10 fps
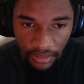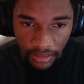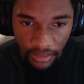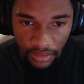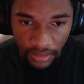
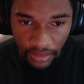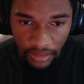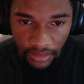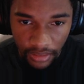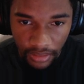
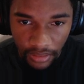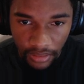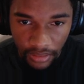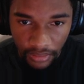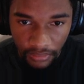
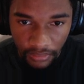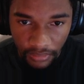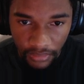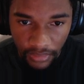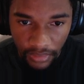
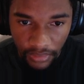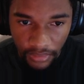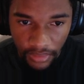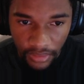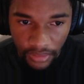
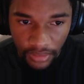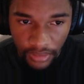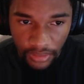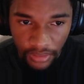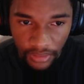(silent)